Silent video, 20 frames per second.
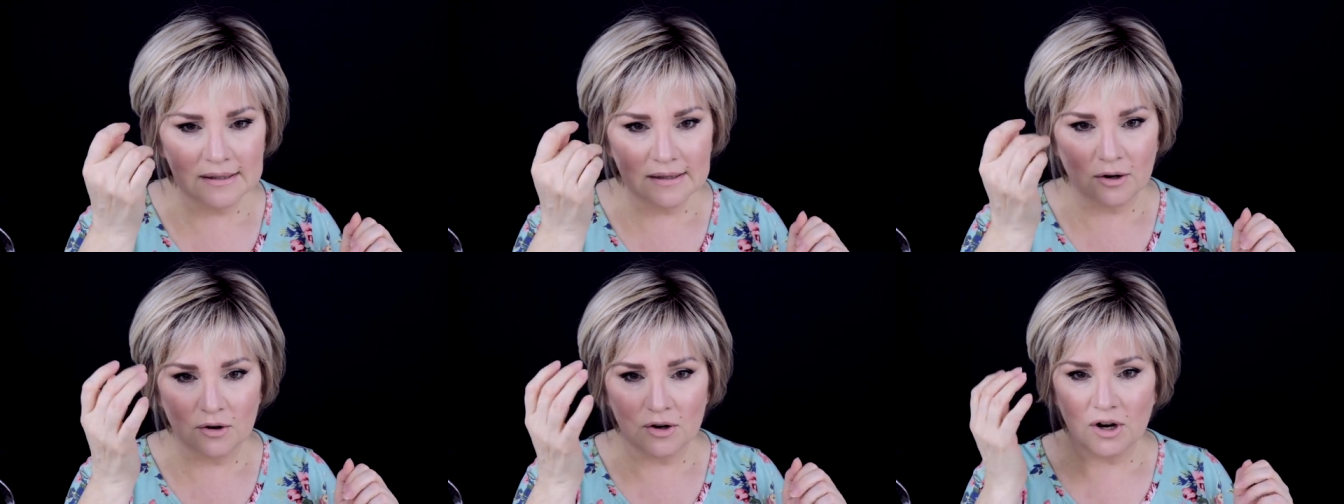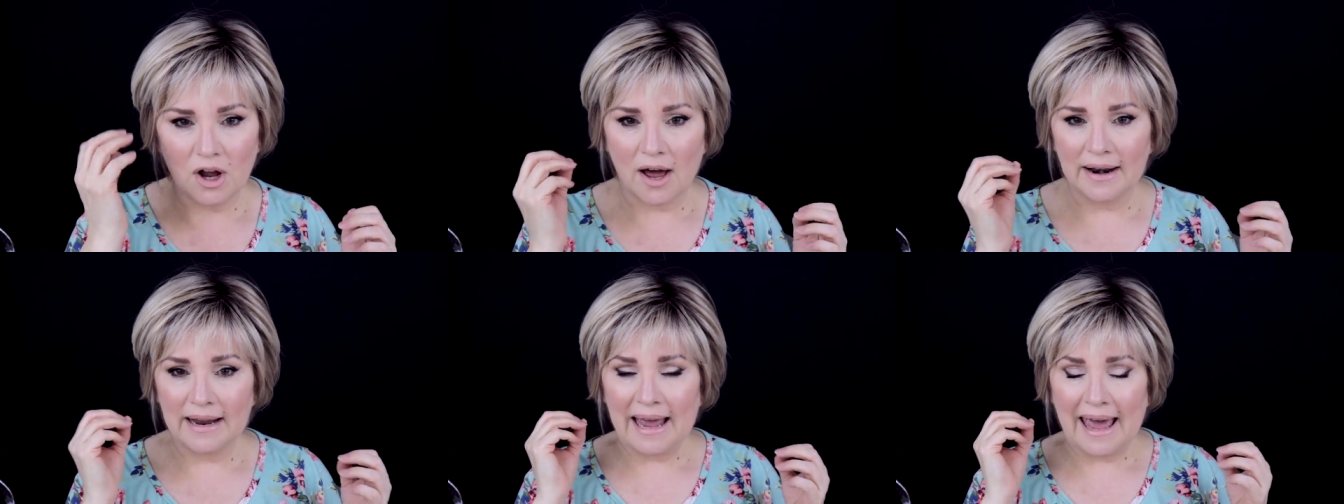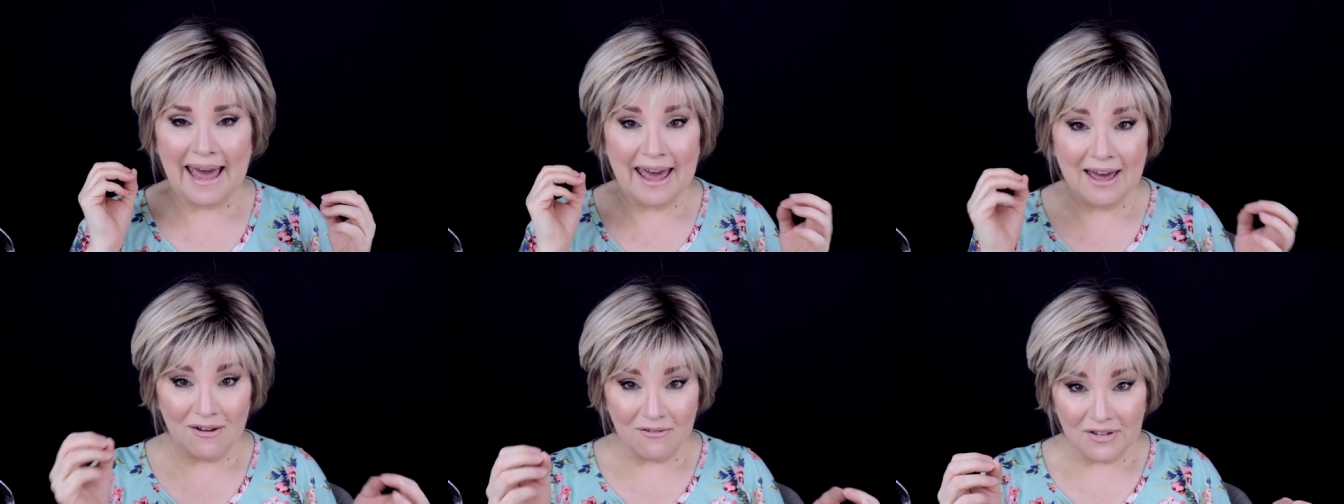They're not
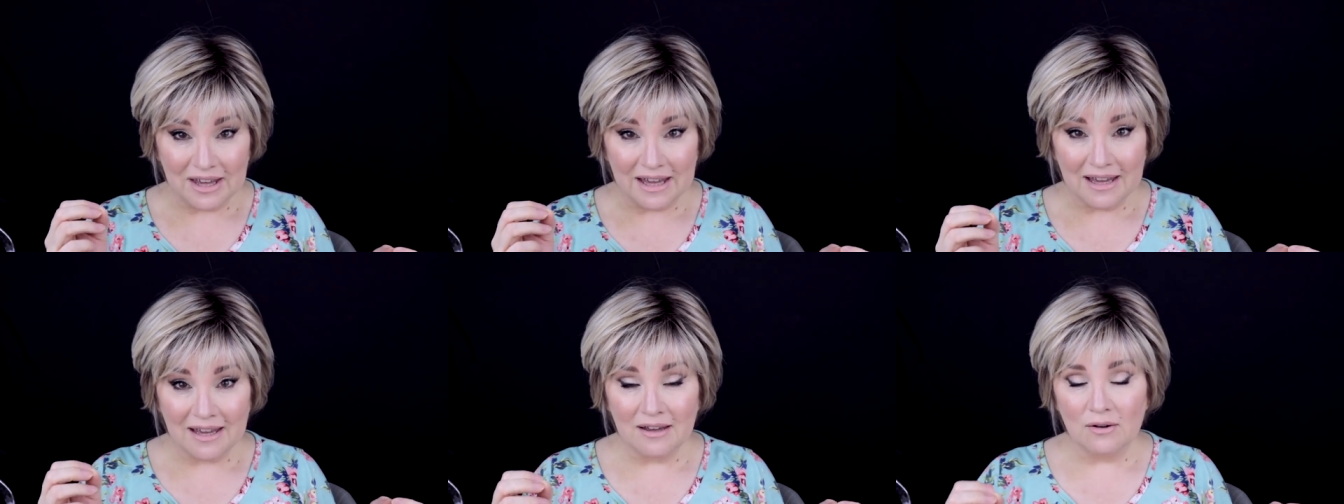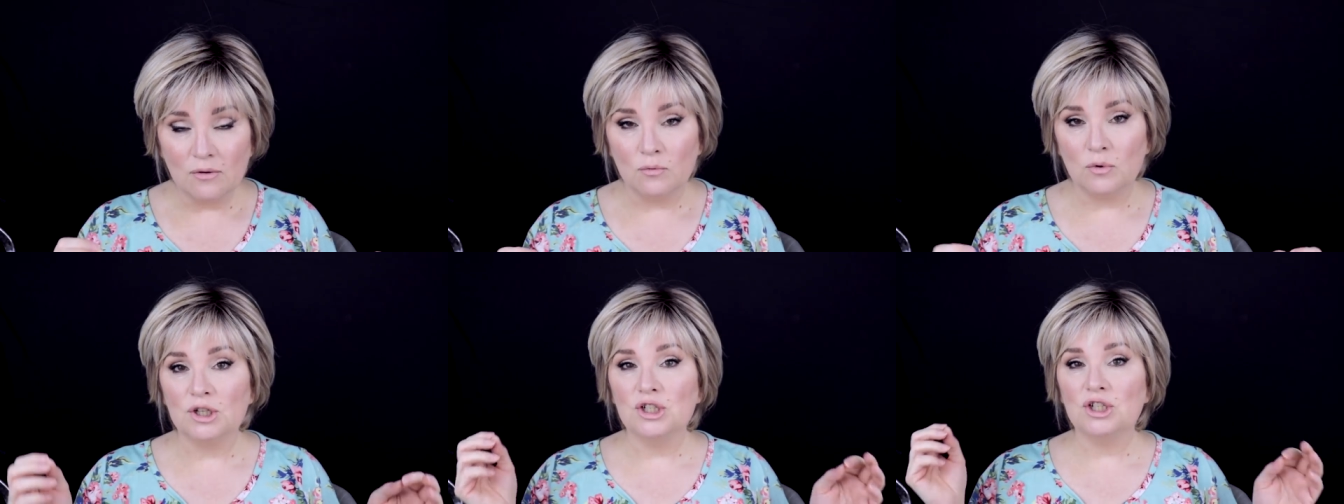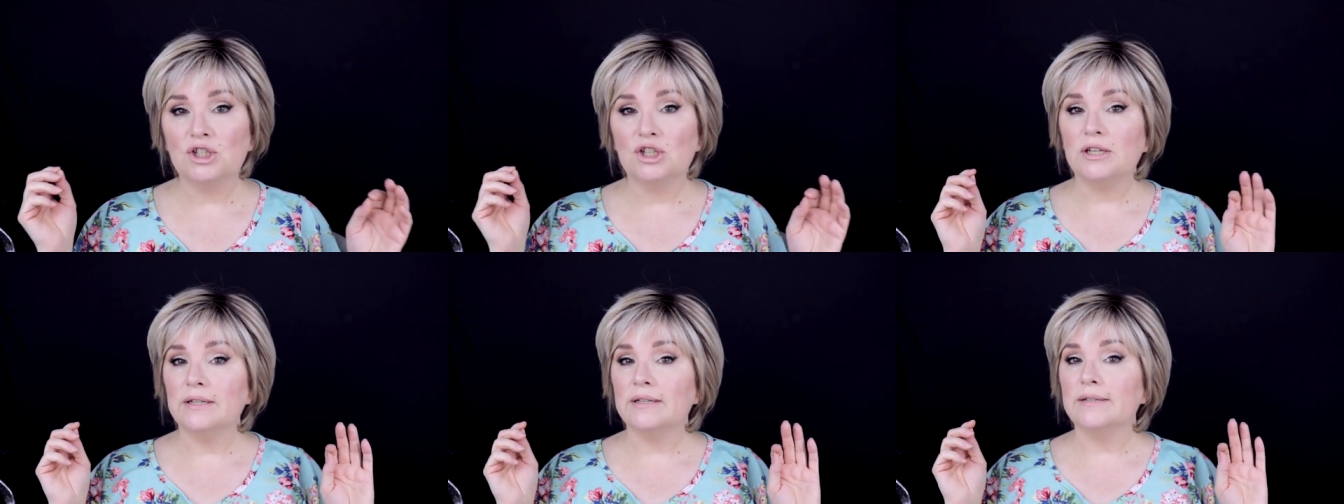heavy,
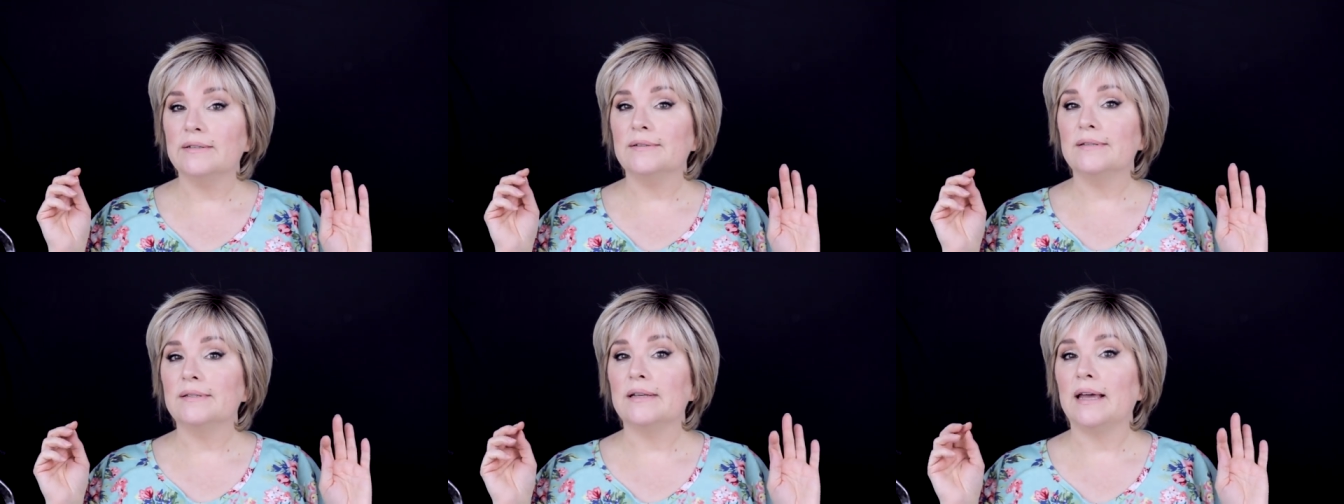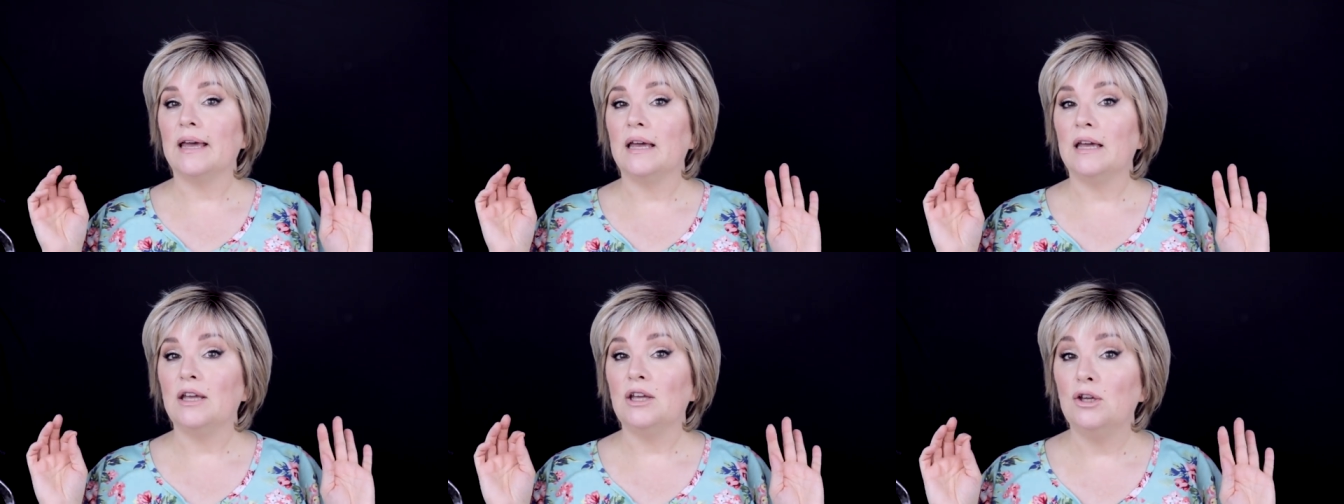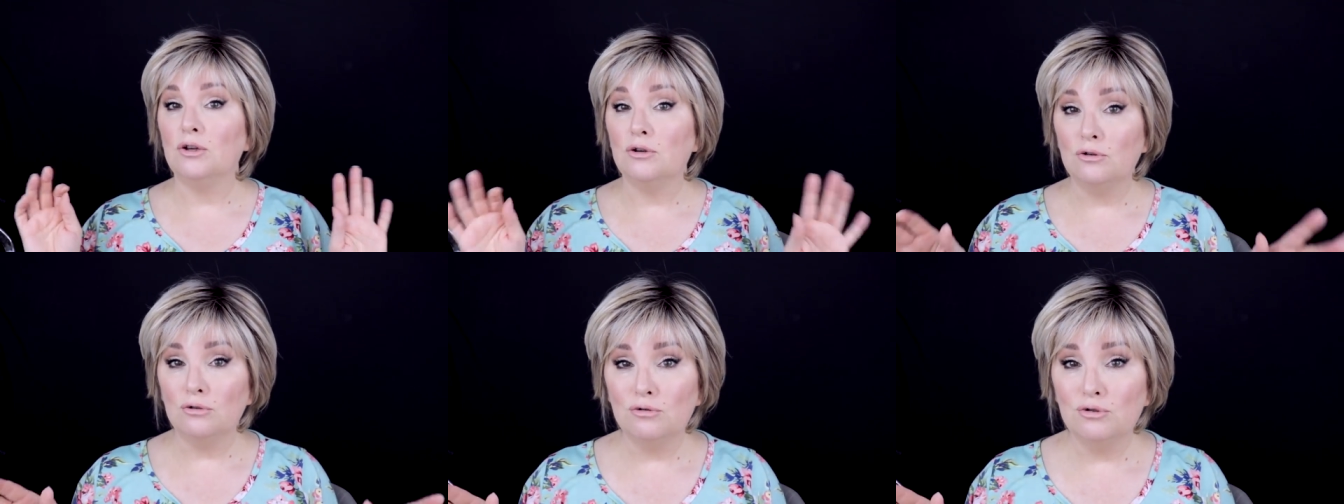which is a
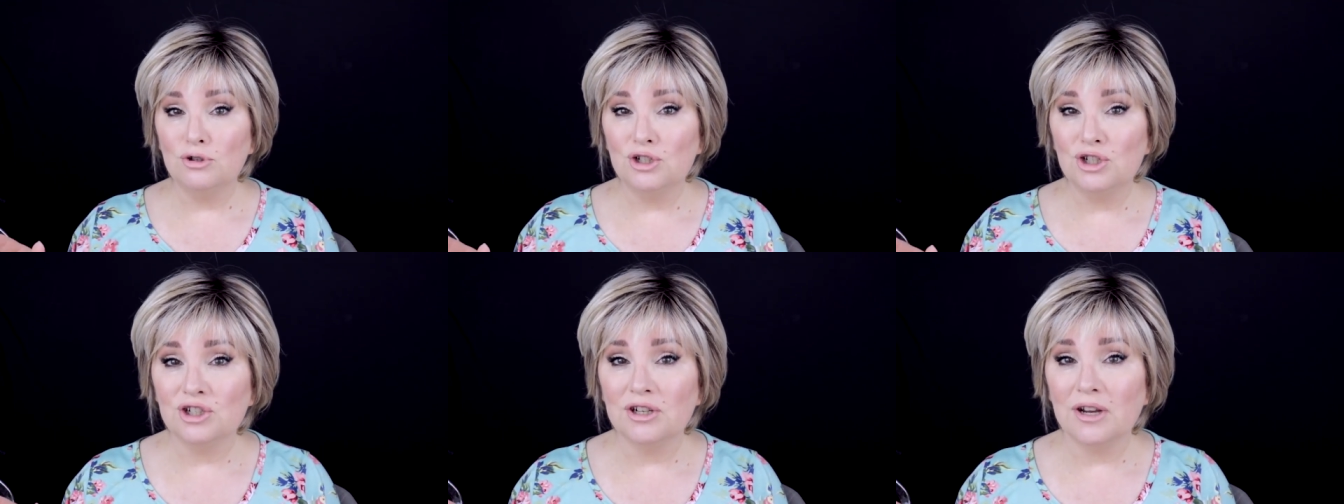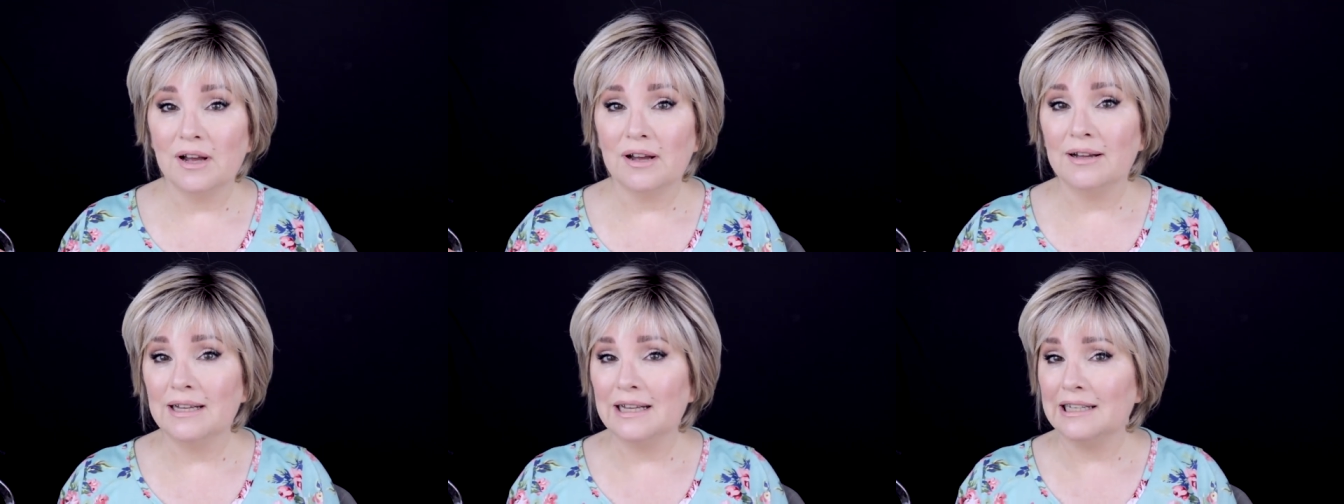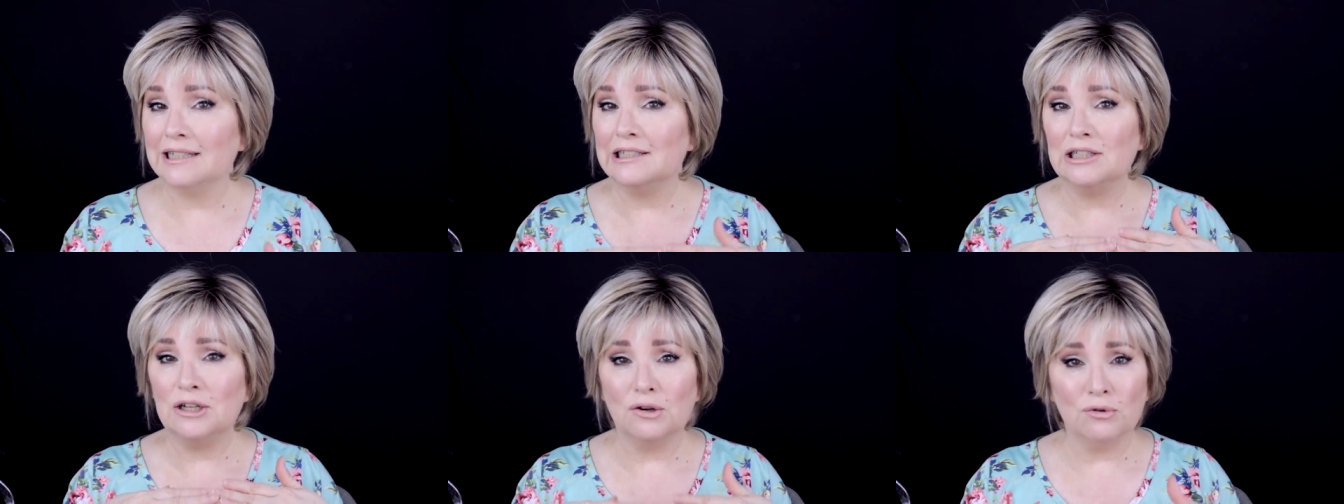huge
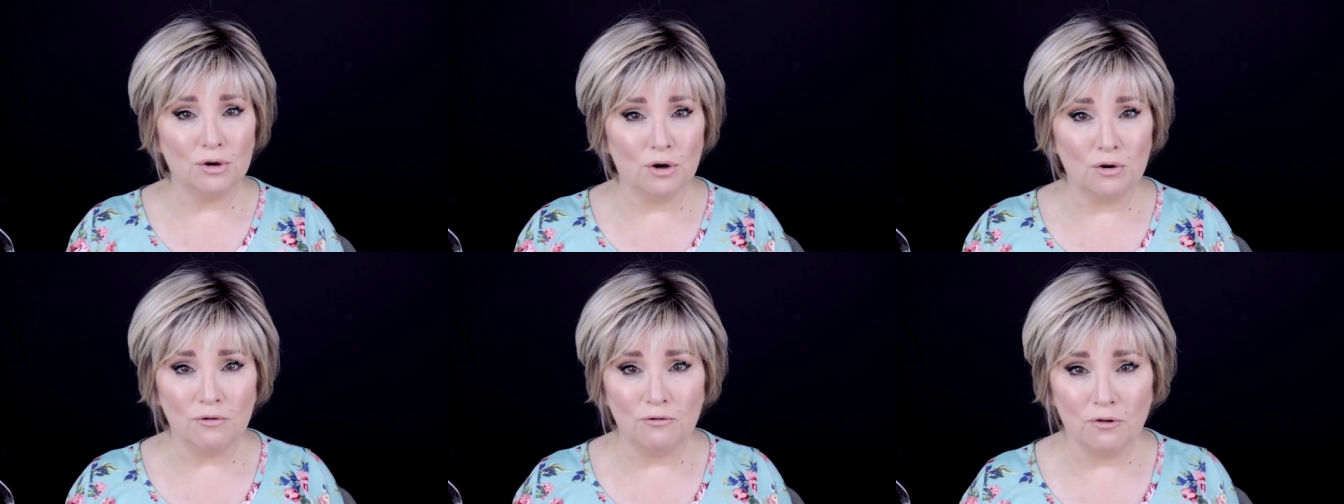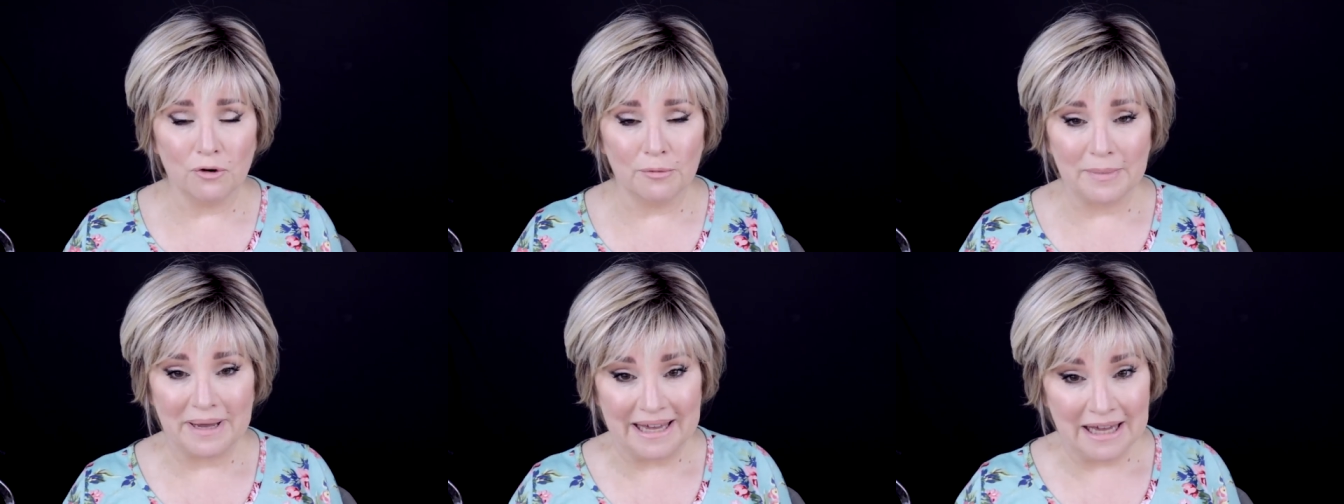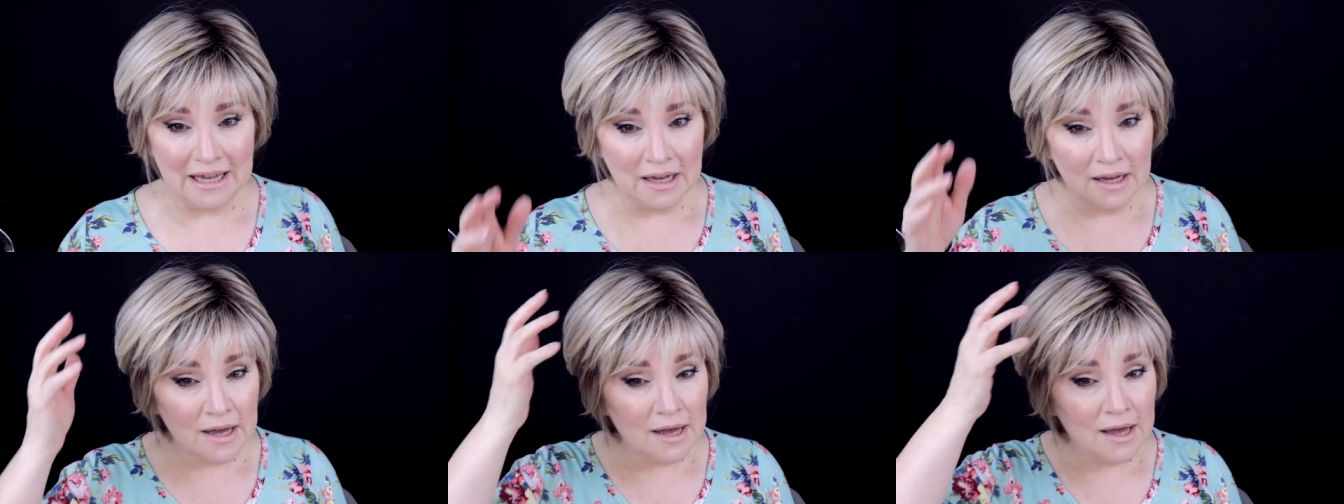no-no for
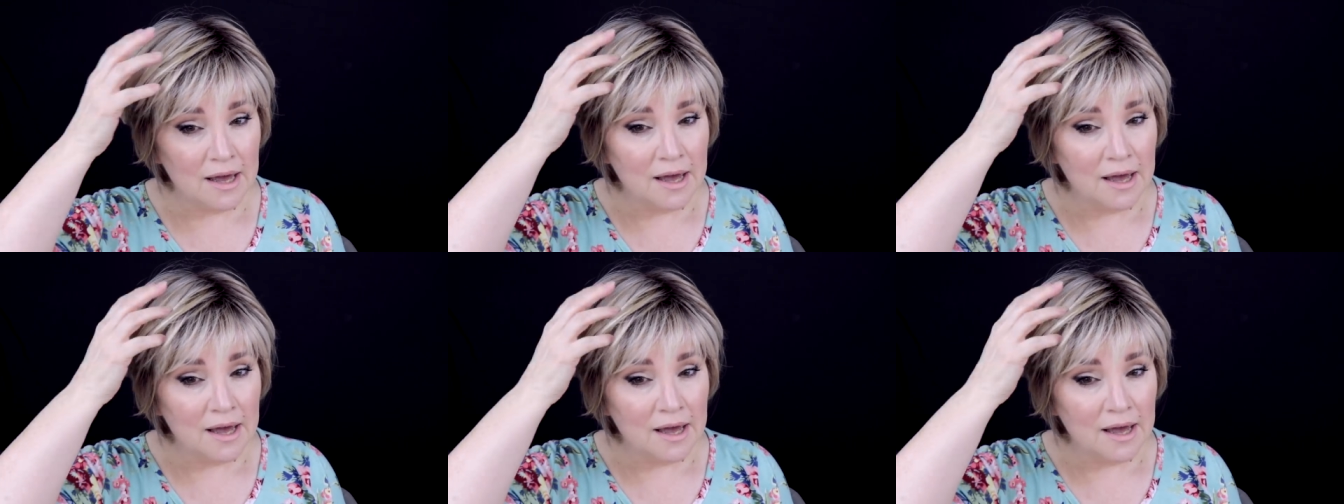me.